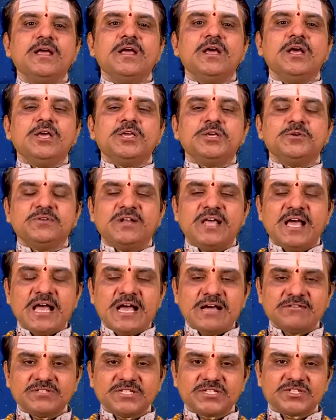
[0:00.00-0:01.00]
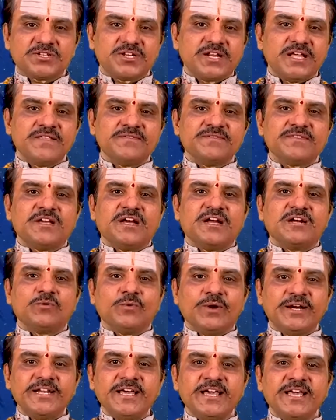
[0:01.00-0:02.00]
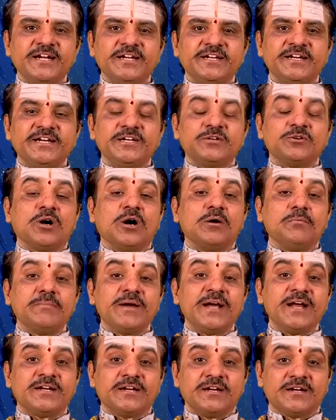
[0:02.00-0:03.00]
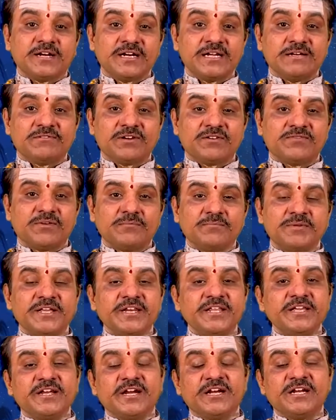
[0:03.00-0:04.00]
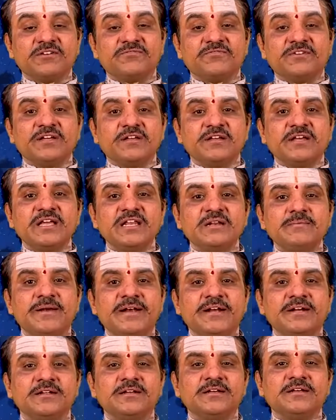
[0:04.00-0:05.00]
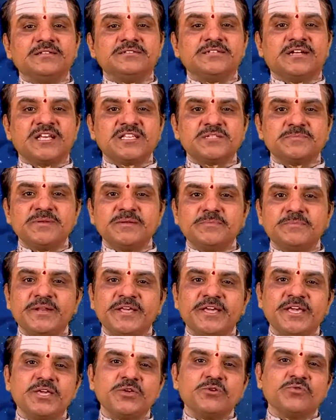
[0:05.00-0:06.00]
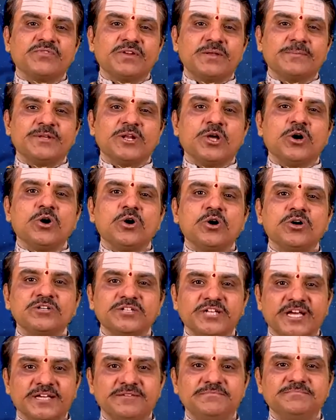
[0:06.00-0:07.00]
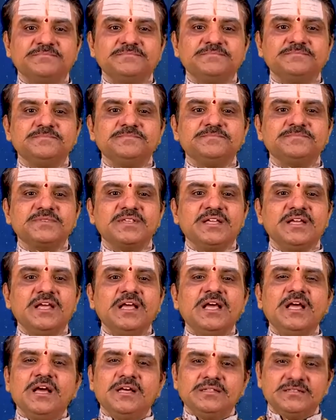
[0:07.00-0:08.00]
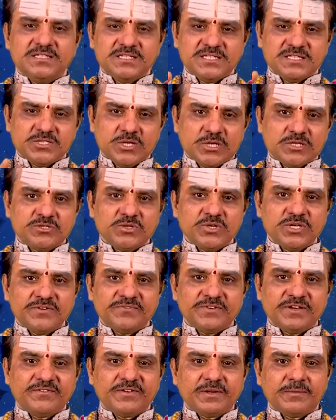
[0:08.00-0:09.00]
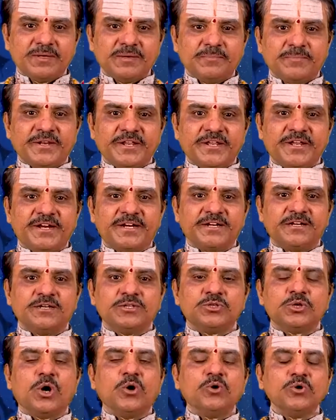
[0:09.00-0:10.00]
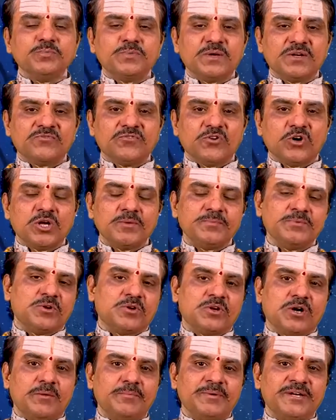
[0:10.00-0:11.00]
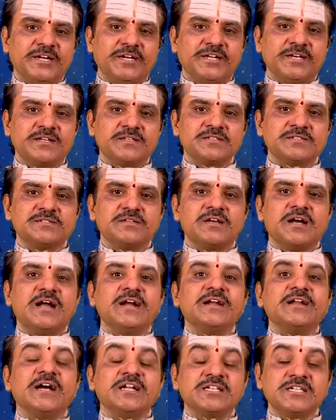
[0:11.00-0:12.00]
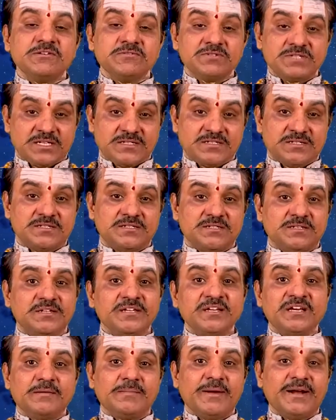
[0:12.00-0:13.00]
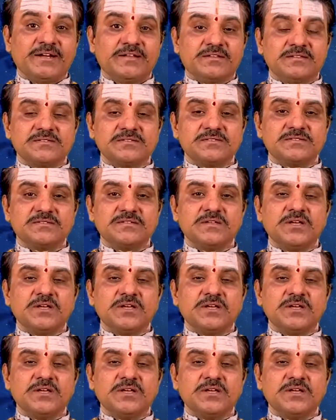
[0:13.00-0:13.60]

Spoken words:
You will have the strength and vitality to combat and recover from any kind of ailment that has been plaguing you from a long time. This is also a favorable period to outperform your competitors and achieve success in legal matters.